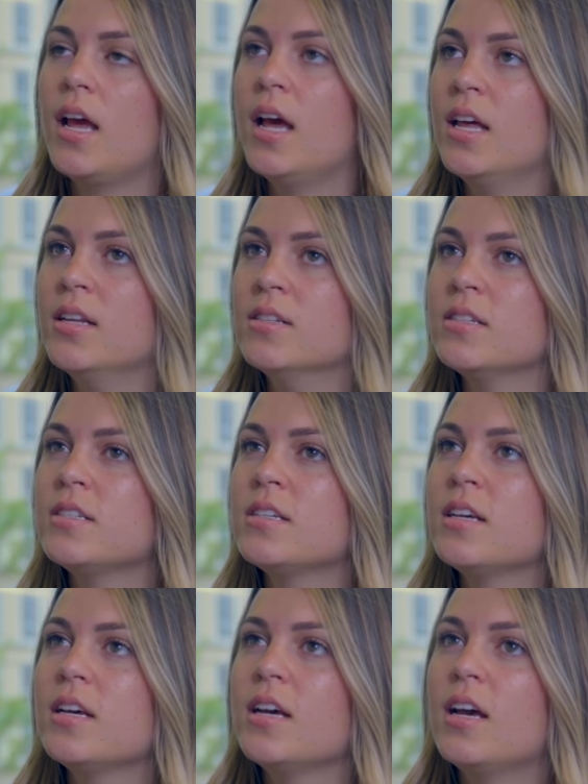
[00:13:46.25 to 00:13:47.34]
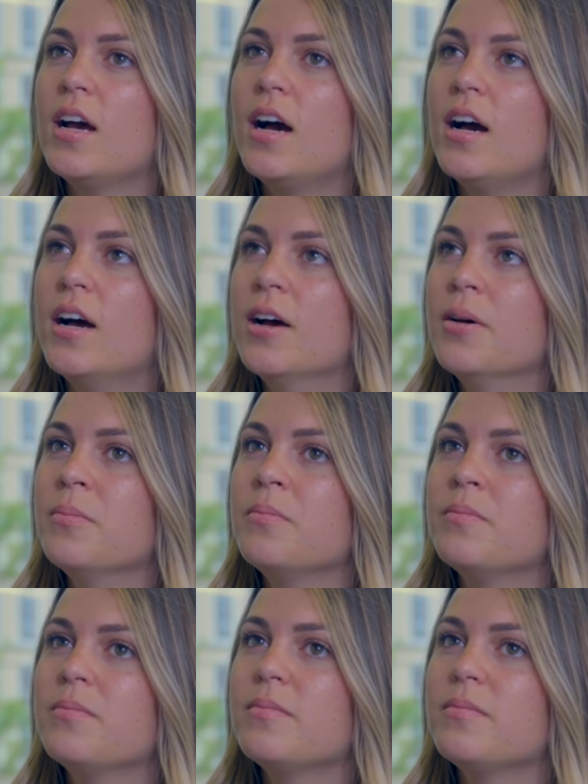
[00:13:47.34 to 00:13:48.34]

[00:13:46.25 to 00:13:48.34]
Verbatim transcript: And, um,